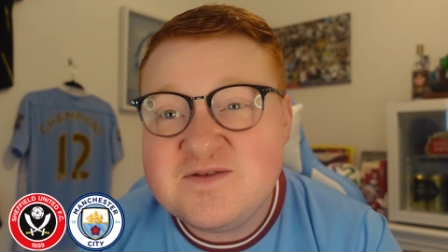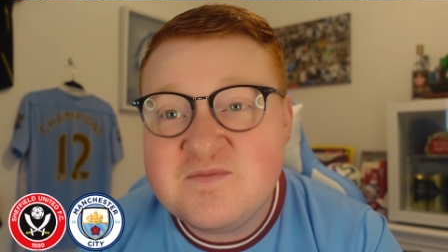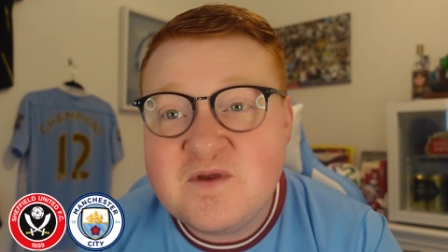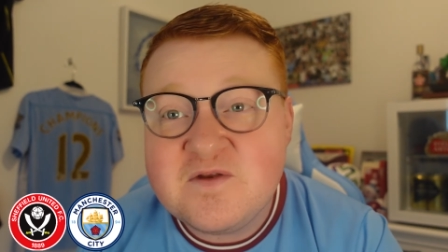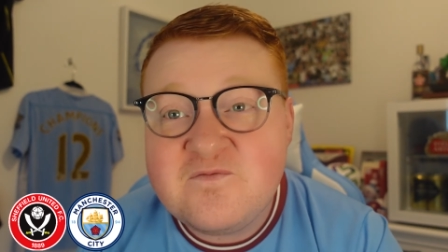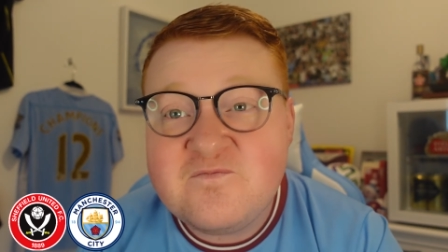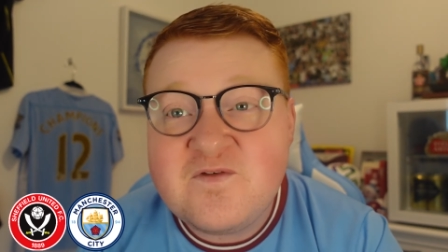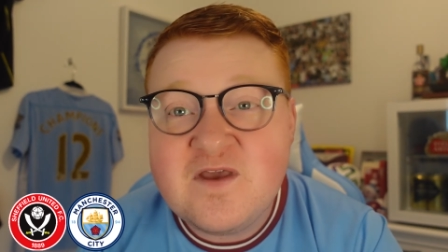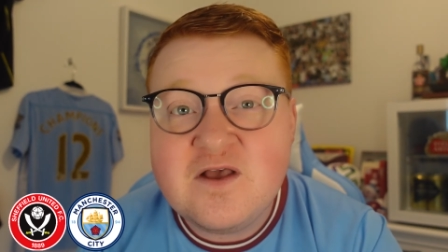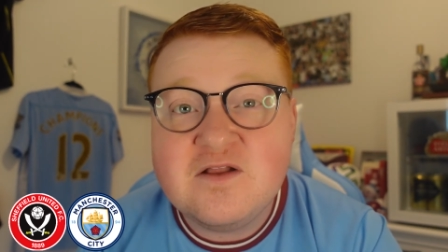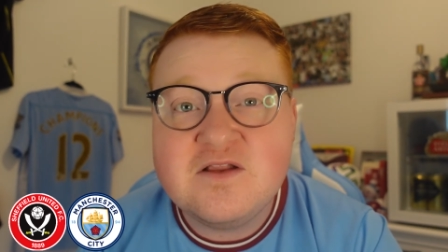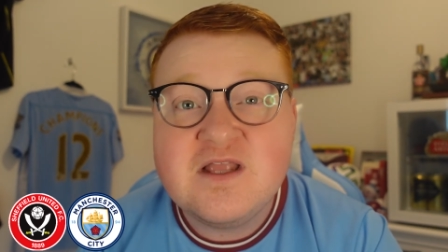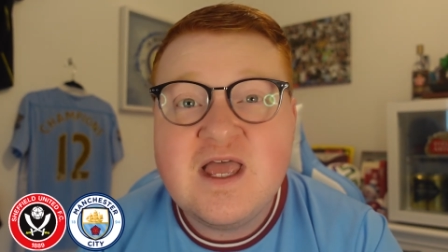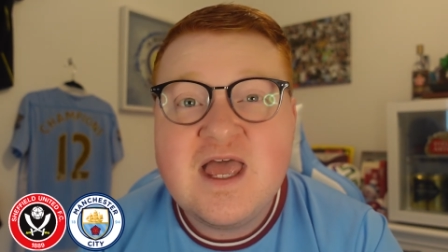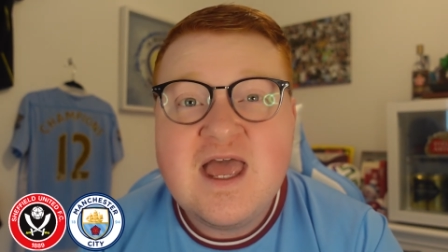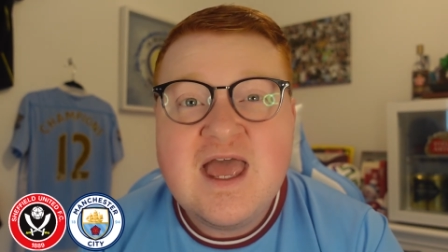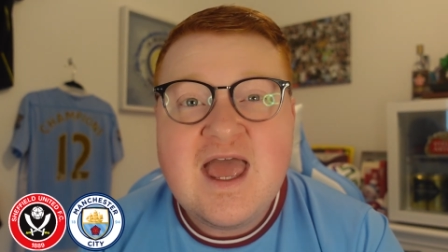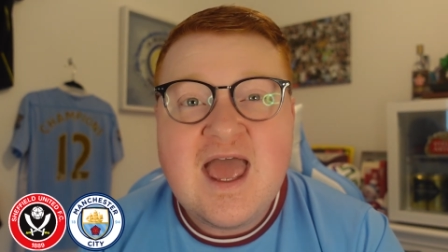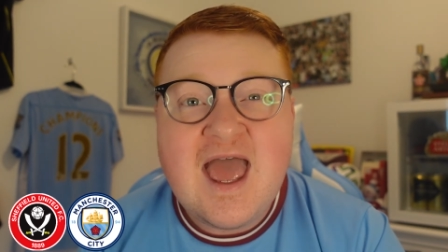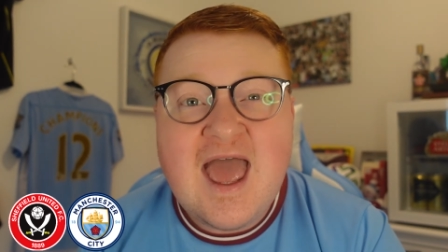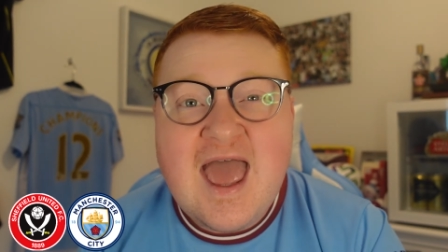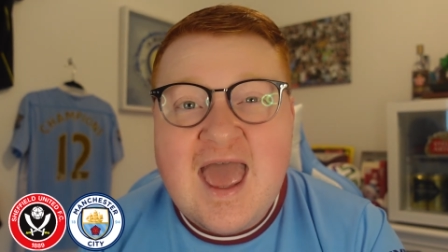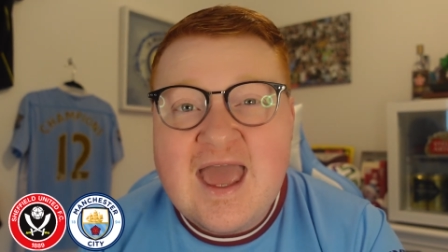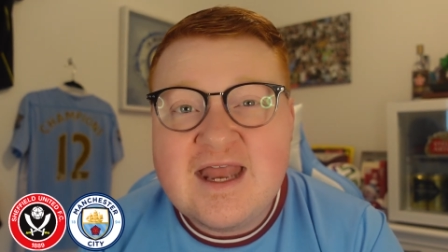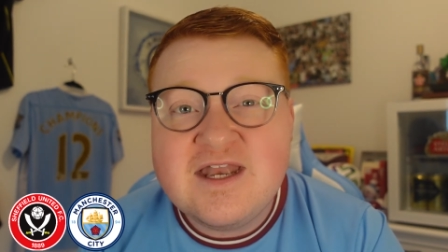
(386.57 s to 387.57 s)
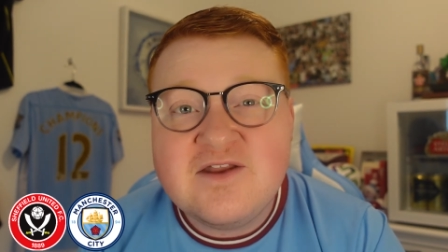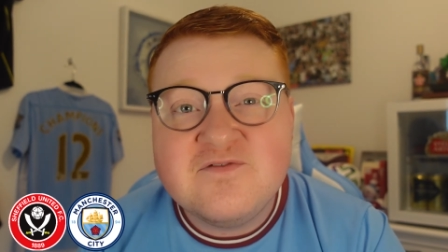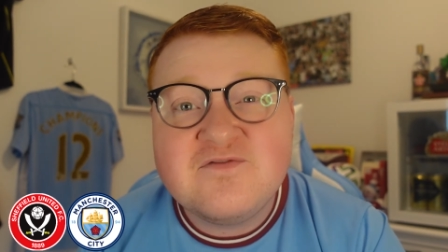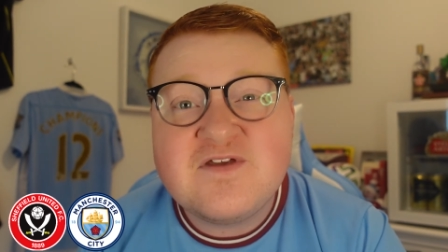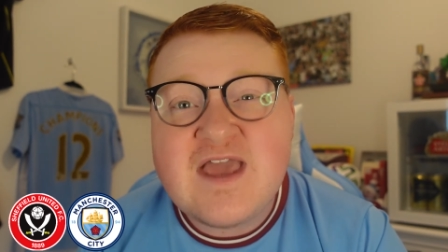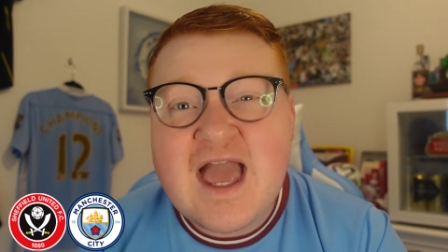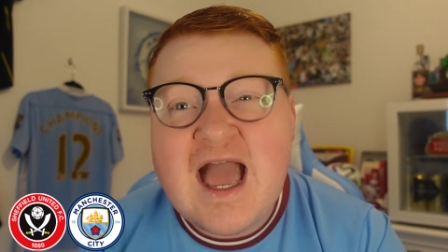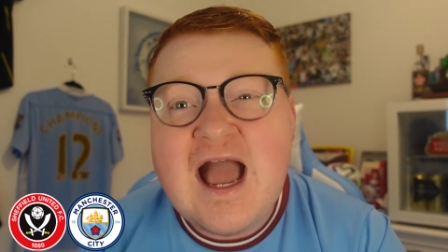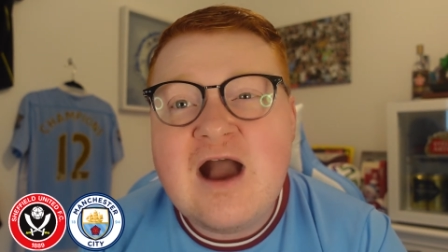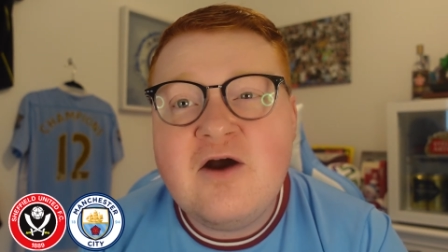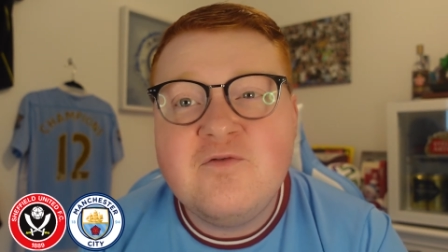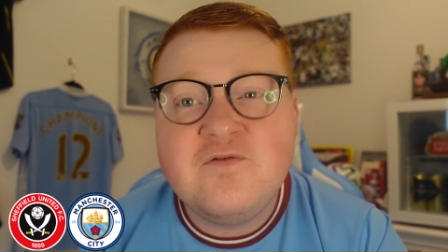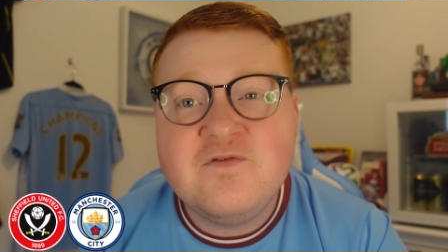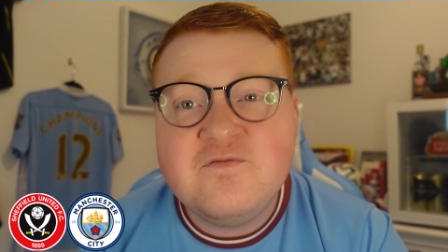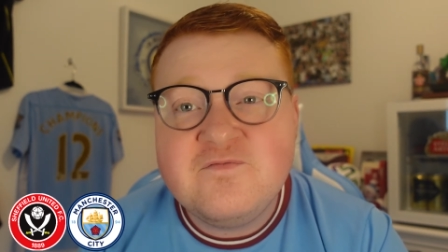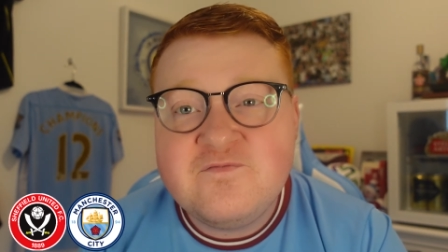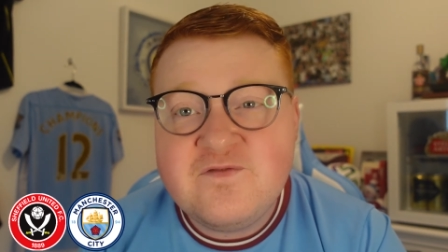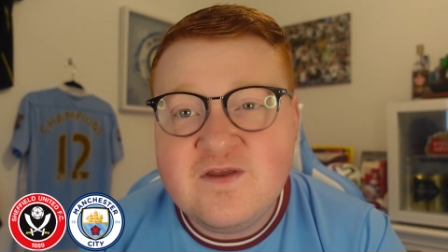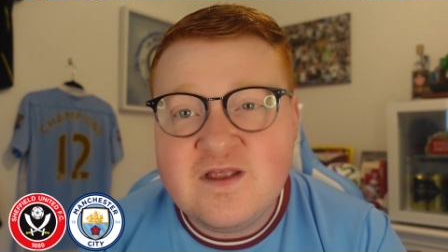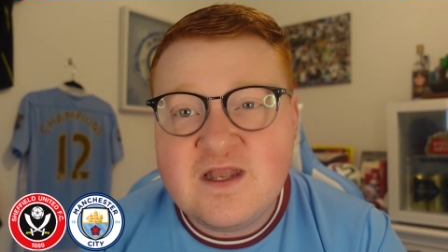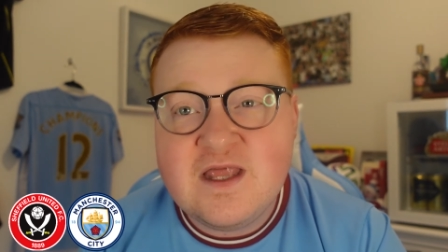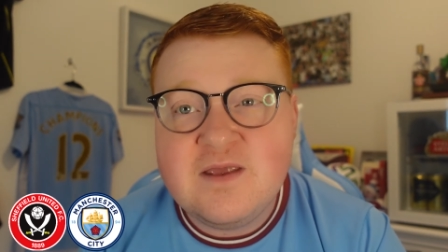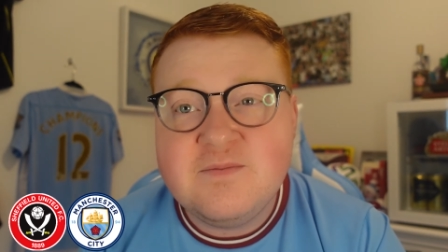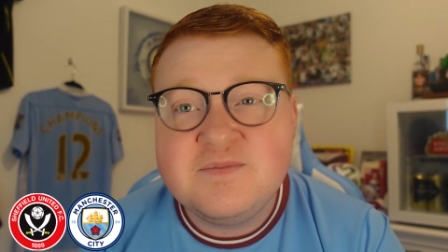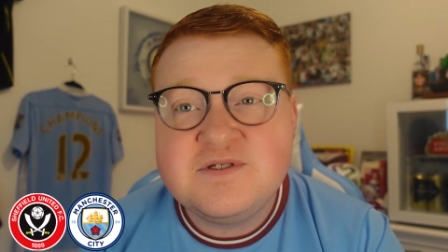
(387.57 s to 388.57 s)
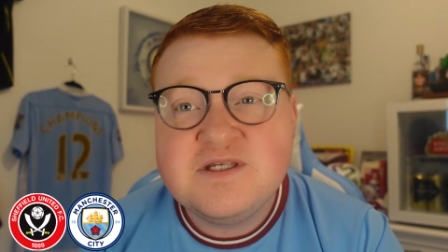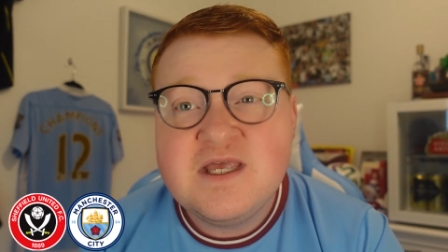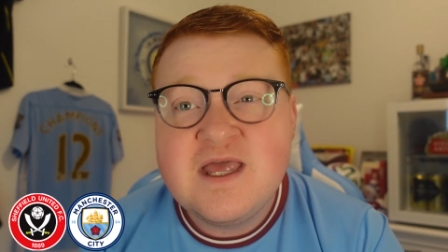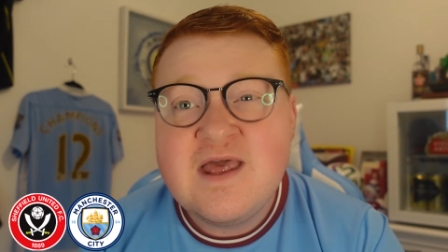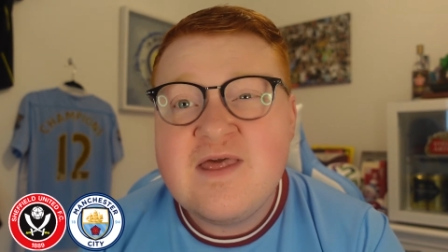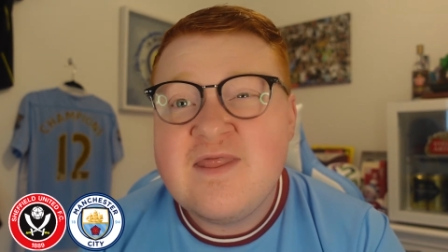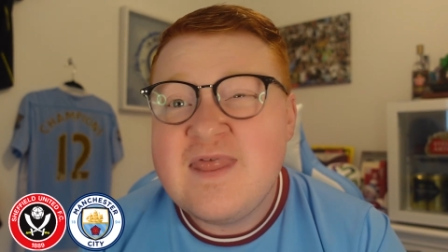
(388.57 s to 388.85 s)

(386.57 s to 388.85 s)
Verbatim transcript: midfield ahead of Kalvin Phillips.